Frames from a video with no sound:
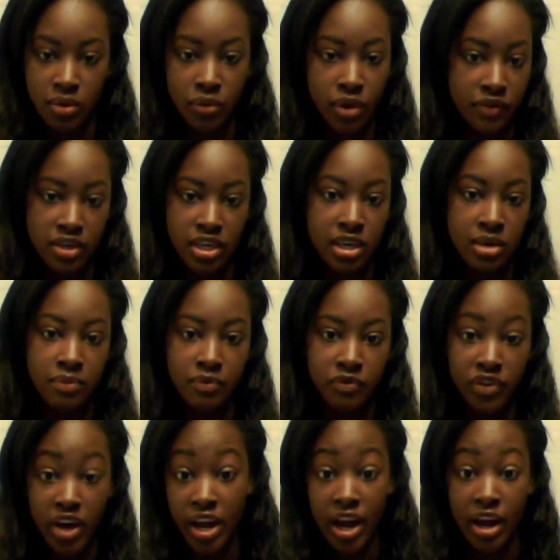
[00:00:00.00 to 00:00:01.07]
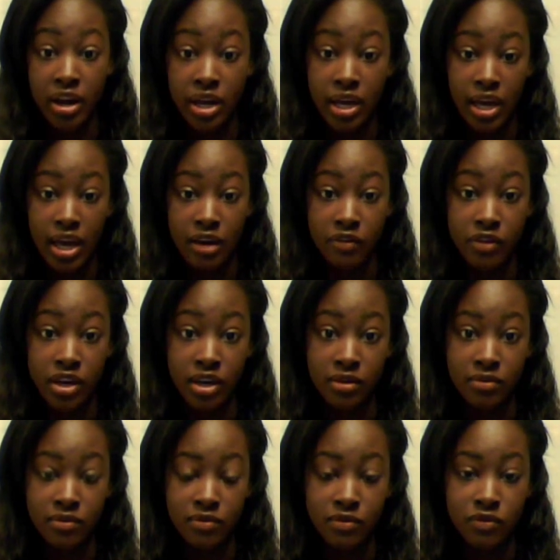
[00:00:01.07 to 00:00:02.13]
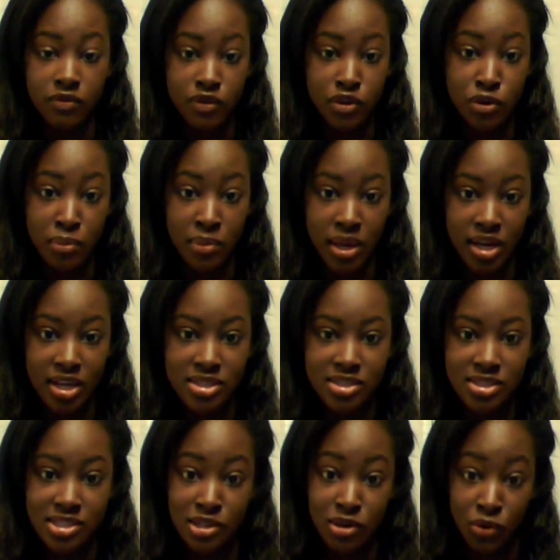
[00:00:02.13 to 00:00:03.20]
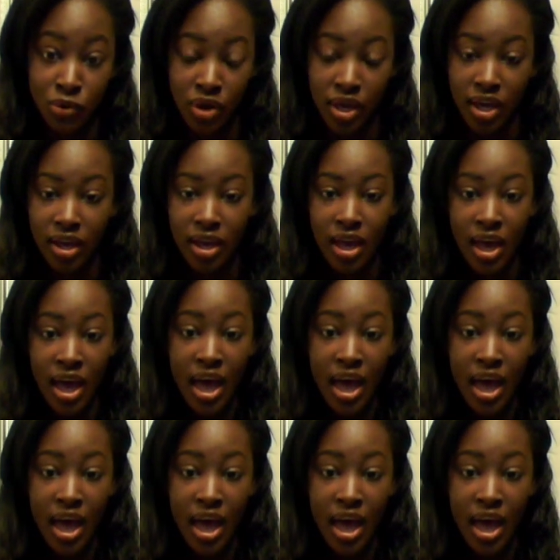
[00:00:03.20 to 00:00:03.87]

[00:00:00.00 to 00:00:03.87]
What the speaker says: I don't want to have to keep flat ironing it every few minutes. It's annoying.